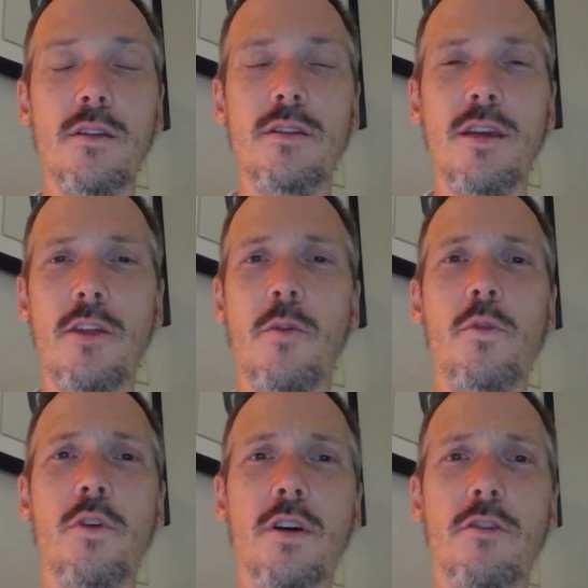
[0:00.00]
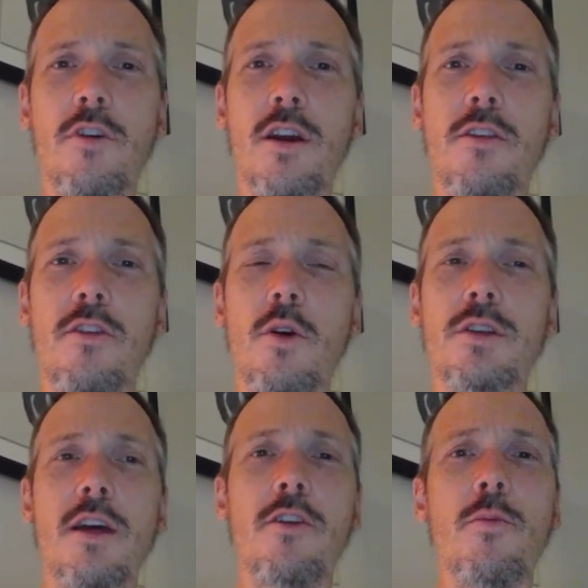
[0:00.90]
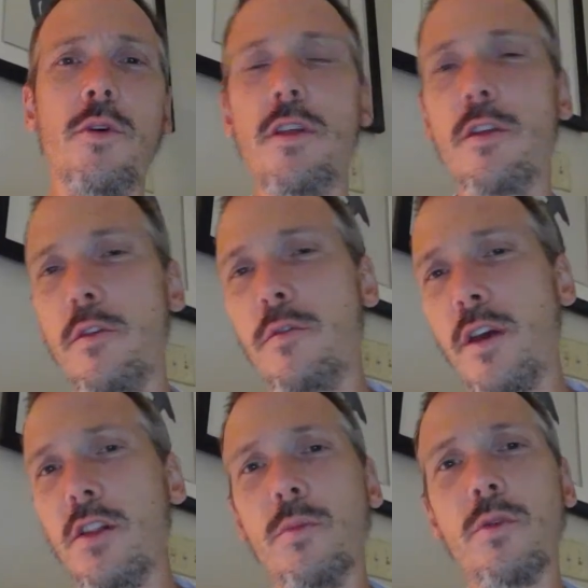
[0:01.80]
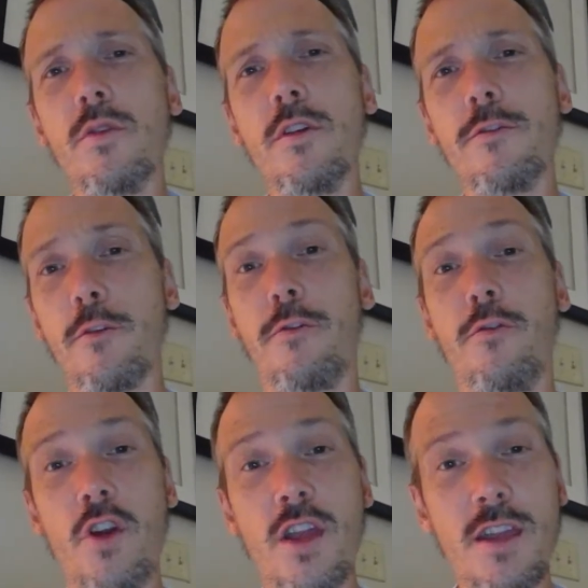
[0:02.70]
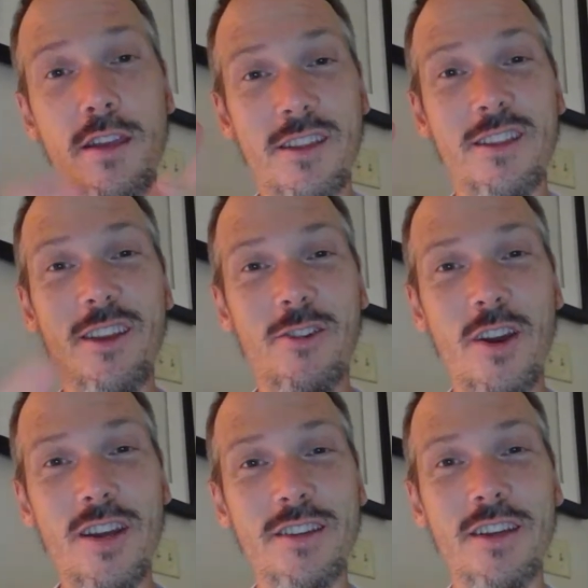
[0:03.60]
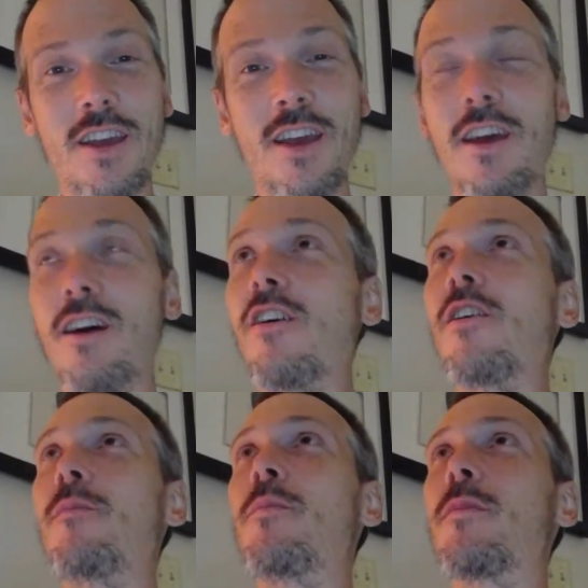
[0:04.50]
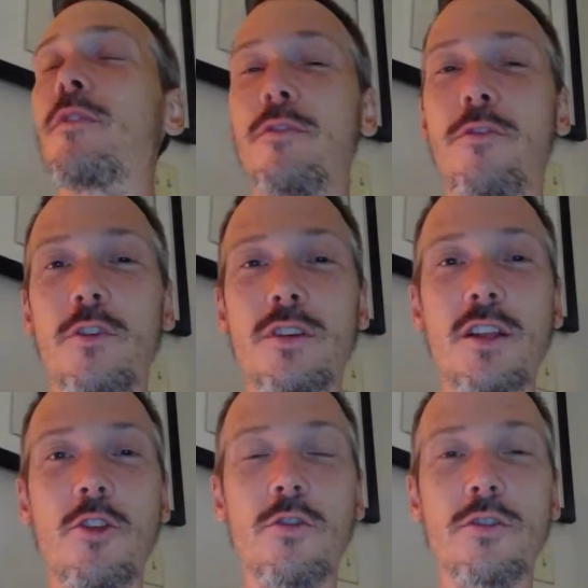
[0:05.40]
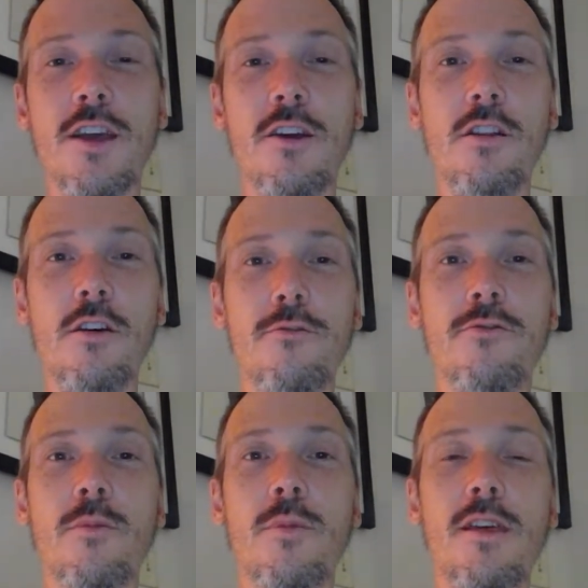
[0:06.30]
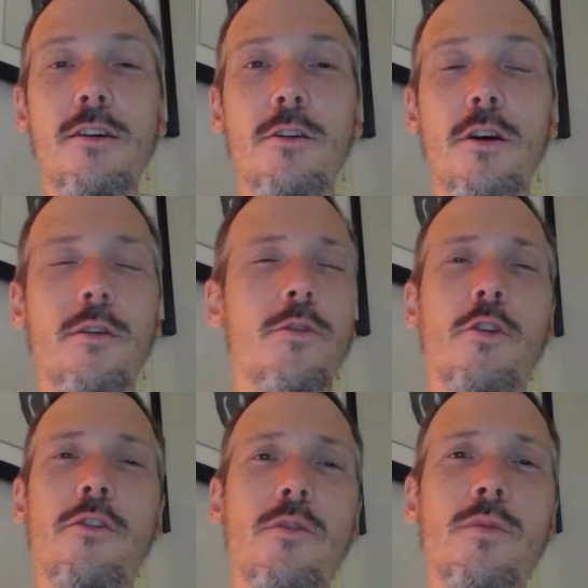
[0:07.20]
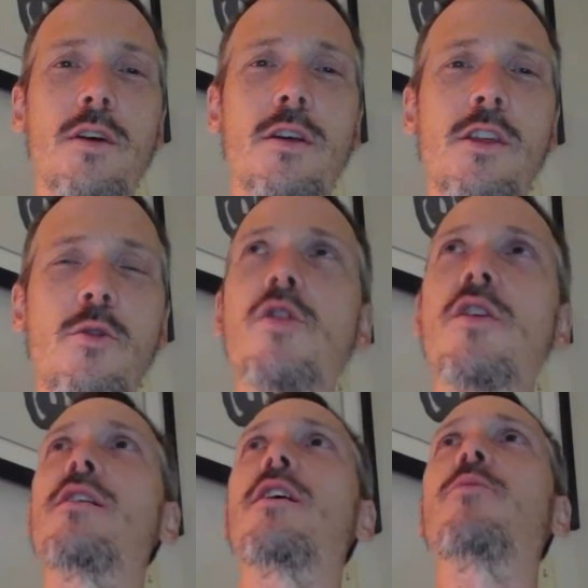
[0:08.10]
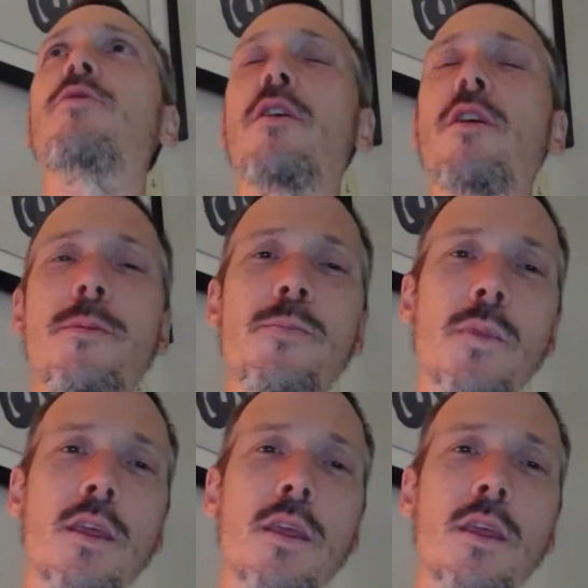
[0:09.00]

textbook. Right, so our textbook is available for free. Isn't that great? For a digital download from from the UGA library.